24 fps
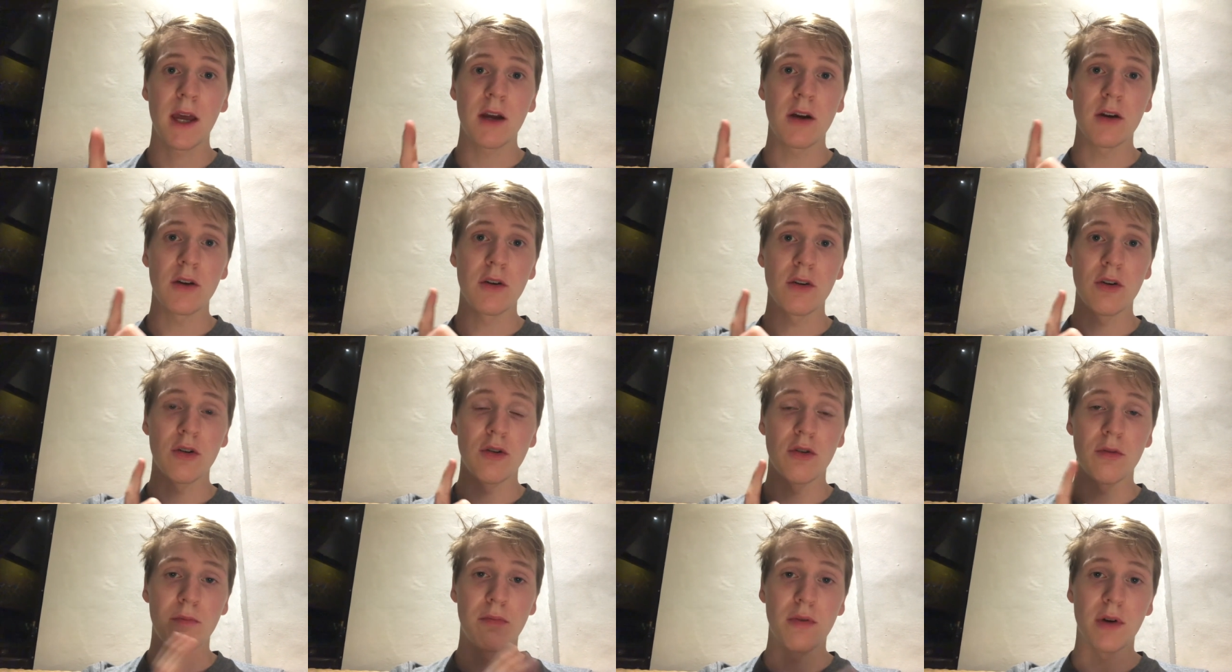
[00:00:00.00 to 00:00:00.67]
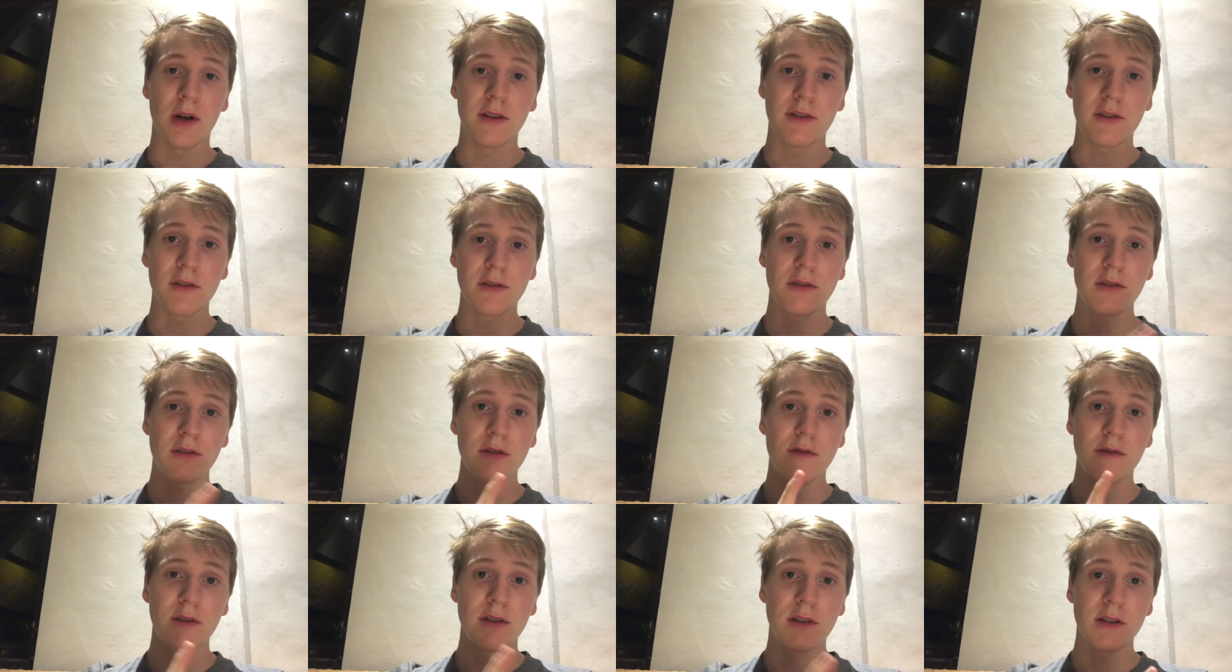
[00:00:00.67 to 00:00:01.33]
Gonna go to Brussels
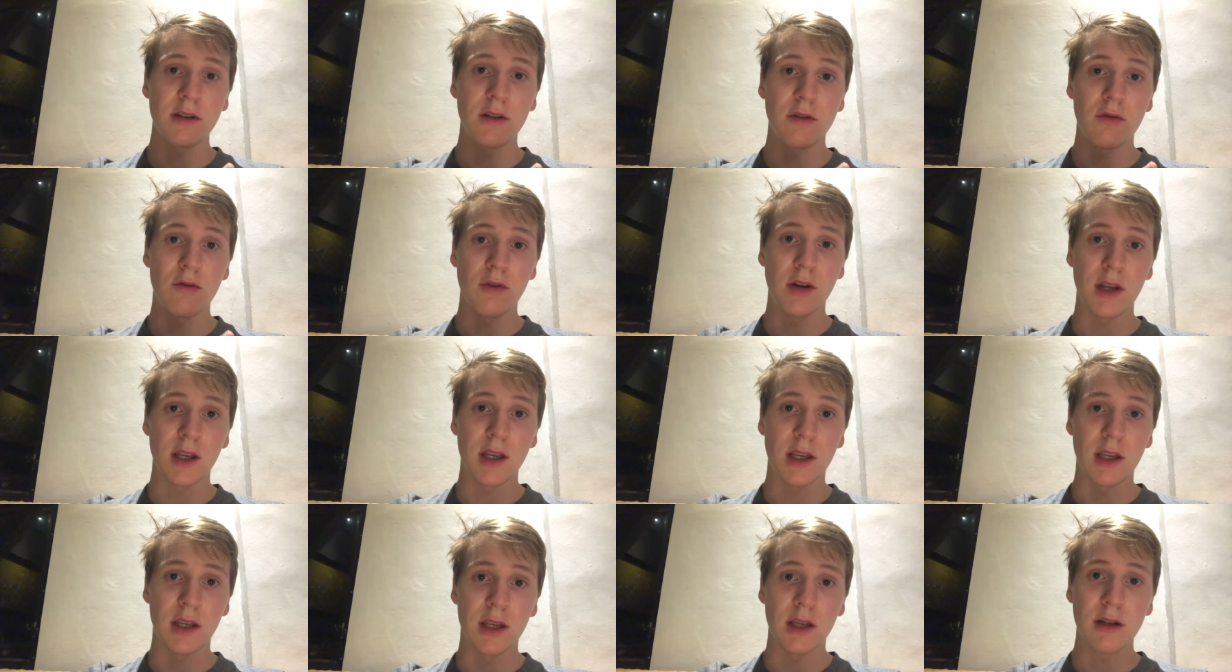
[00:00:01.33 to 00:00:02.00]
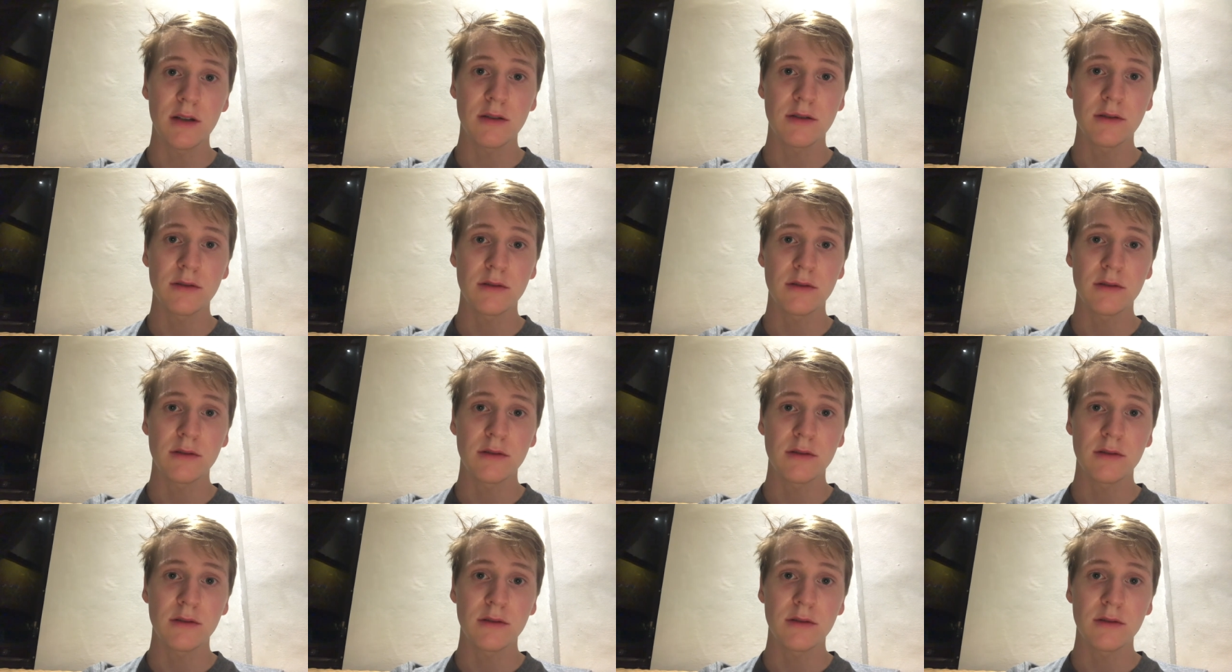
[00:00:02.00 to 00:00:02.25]
to visit Ricky,